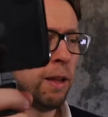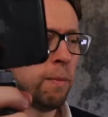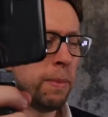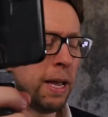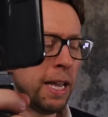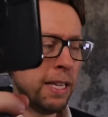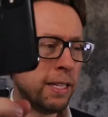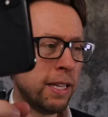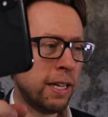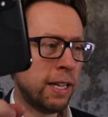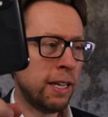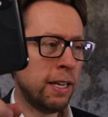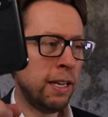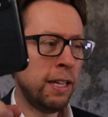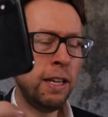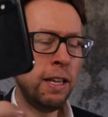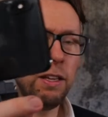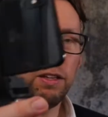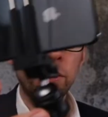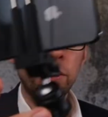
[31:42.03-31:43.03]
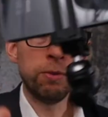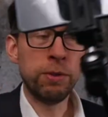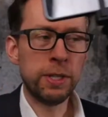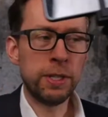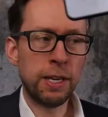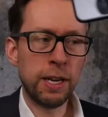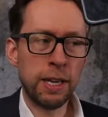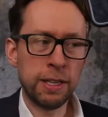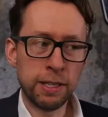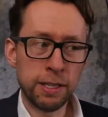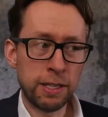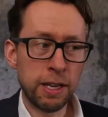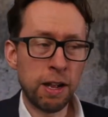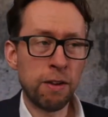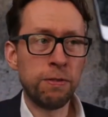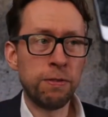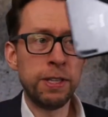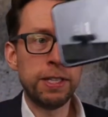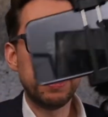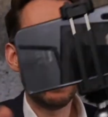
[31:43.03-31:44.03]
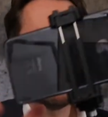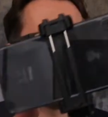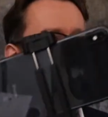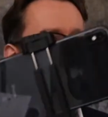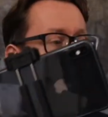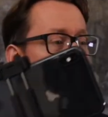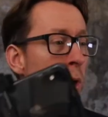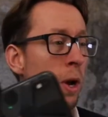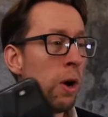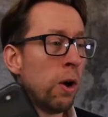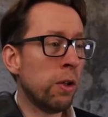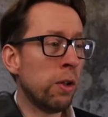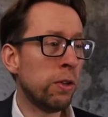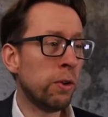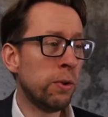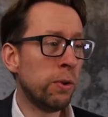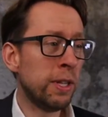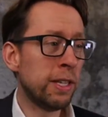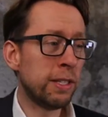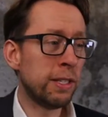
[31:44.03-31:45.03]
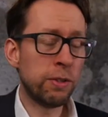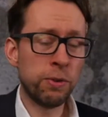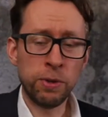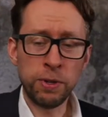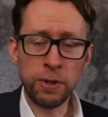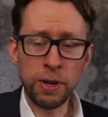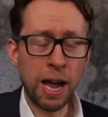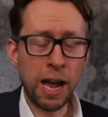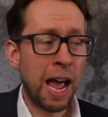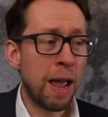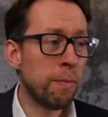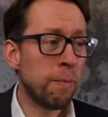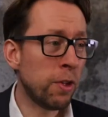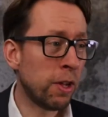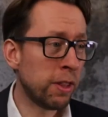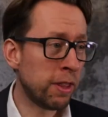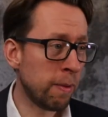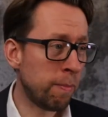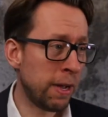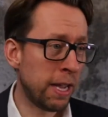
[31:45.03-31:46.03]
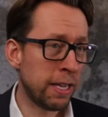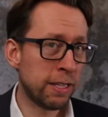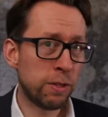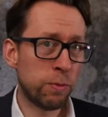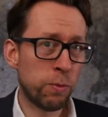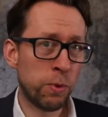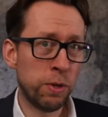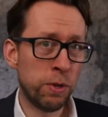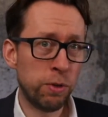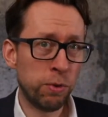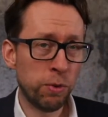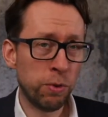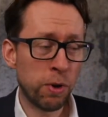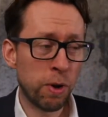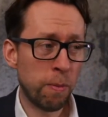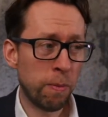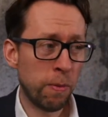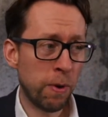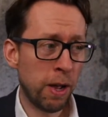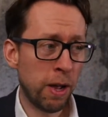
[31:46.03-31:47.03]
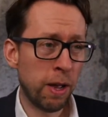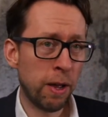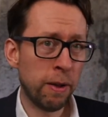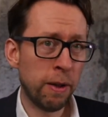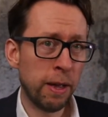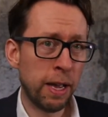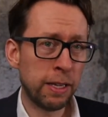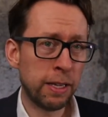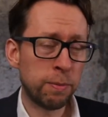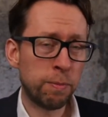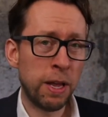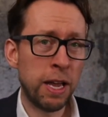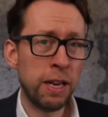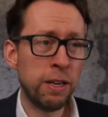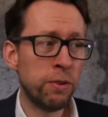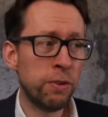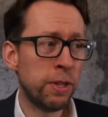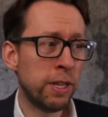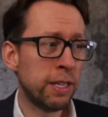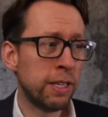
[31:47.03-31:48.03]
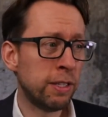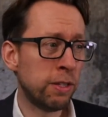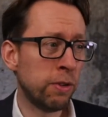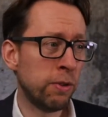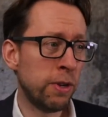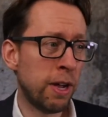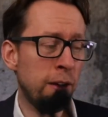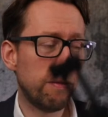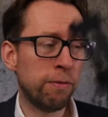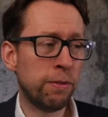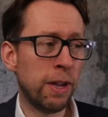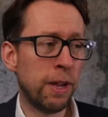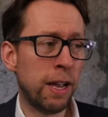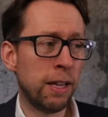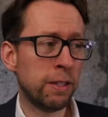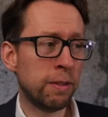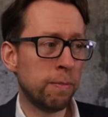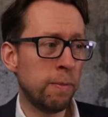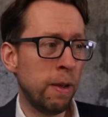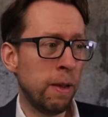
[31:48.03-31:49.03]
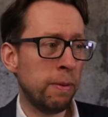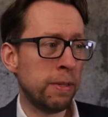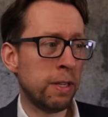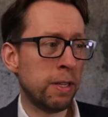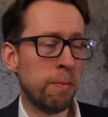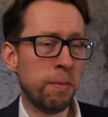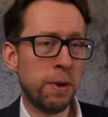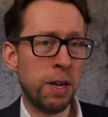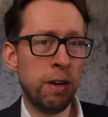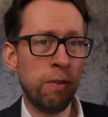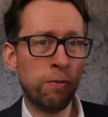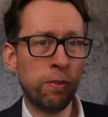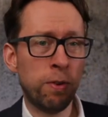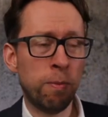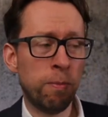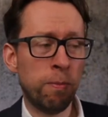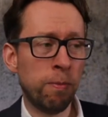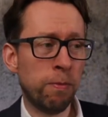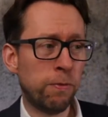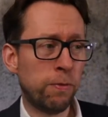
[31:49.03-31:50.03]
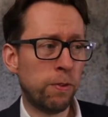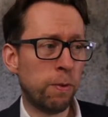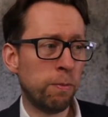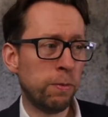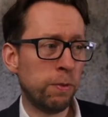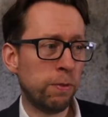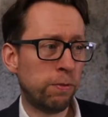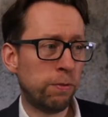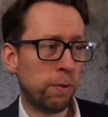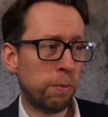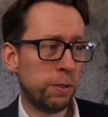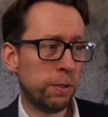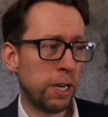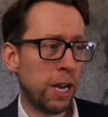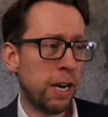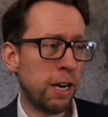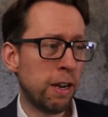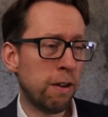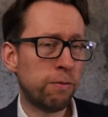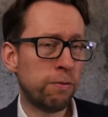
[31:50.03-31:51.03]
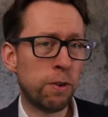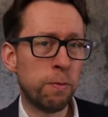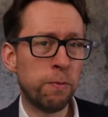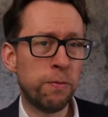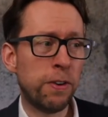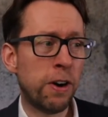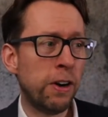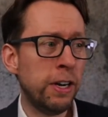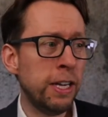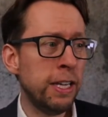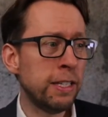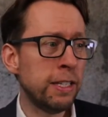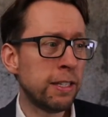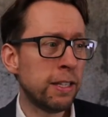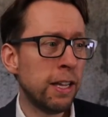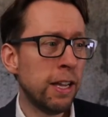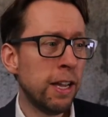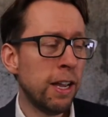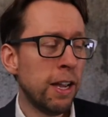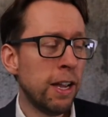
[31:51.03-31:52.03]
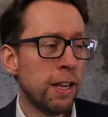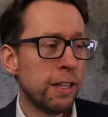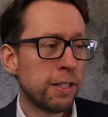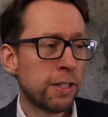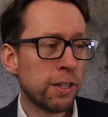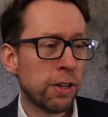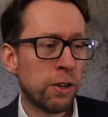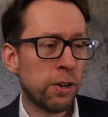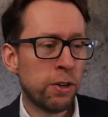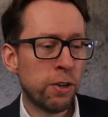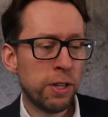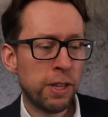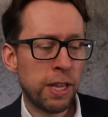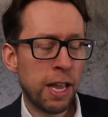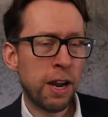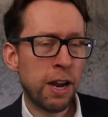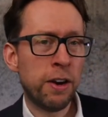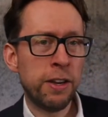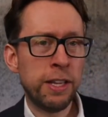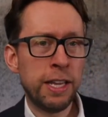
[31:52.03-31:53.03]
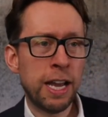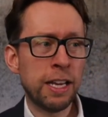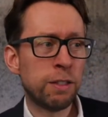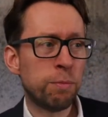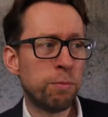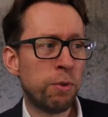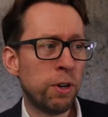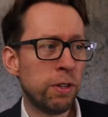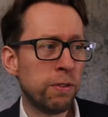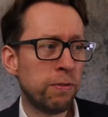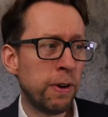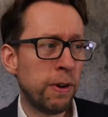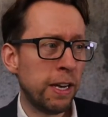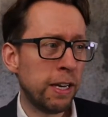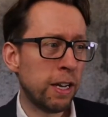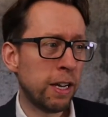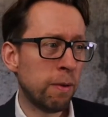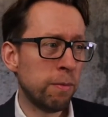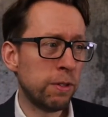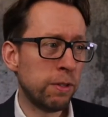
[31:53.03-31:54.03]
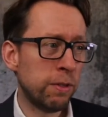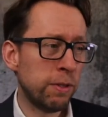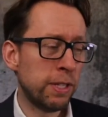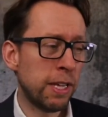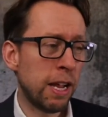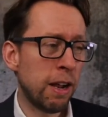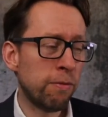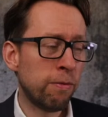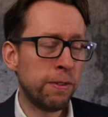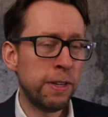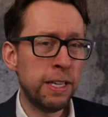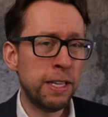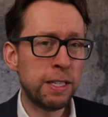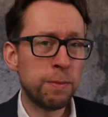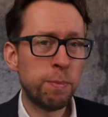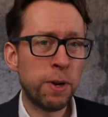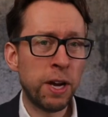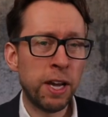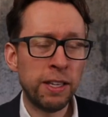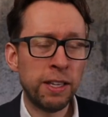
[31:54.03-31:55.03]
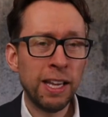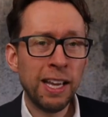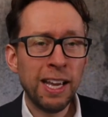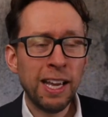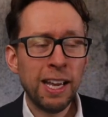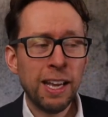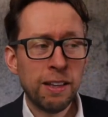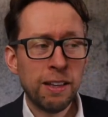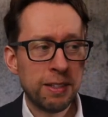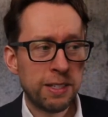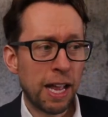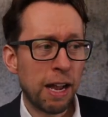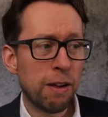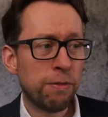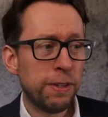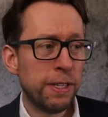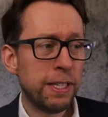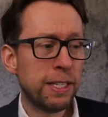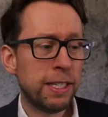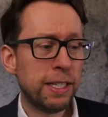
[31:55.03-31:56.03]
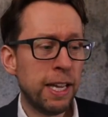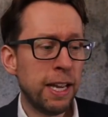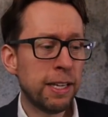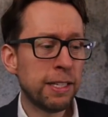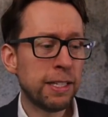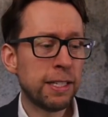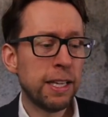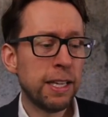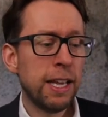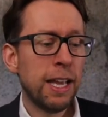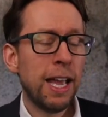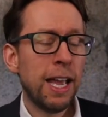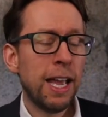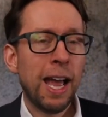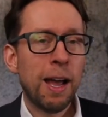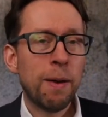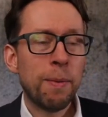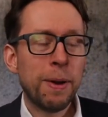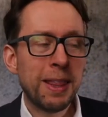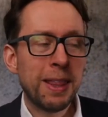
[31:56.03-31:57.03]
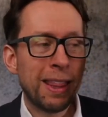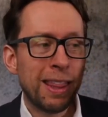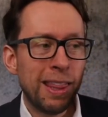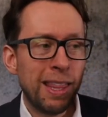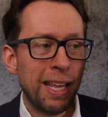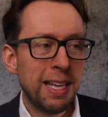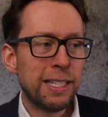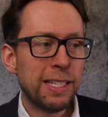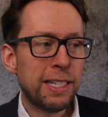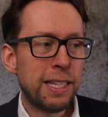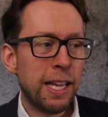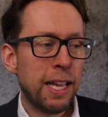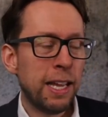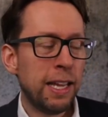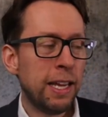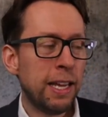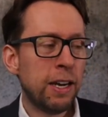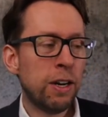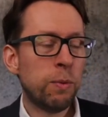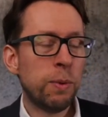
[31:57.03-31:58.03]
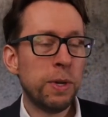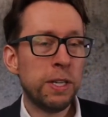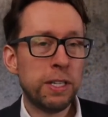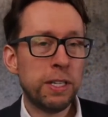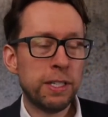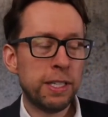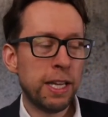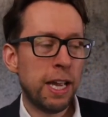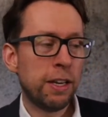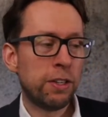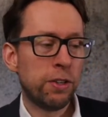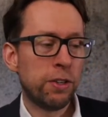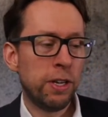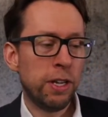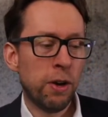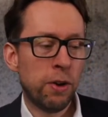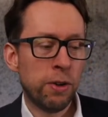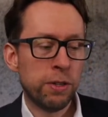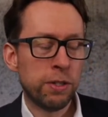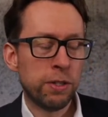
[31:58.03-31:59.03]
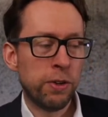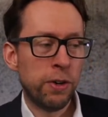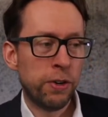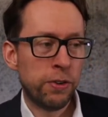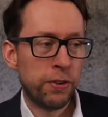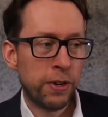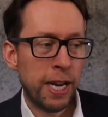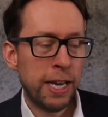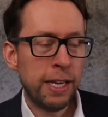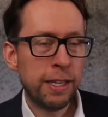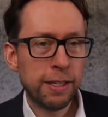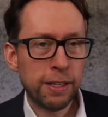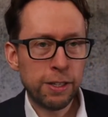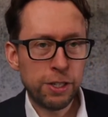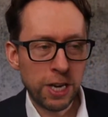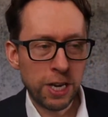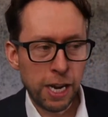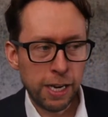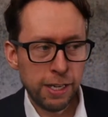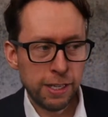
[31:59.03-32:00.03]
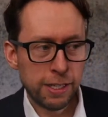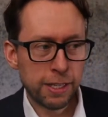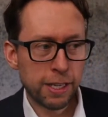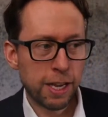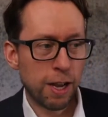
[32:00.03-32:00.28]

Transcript: basically use it as a selfie stick. So we all know this. So I'm not the best one to come uh, explain you this. So you have to ask maybe somebody from, from, from China, from Far East. So they are the experts when it comes to selfies, but selfie sticks. But this thing here, which is actually also a great Chinese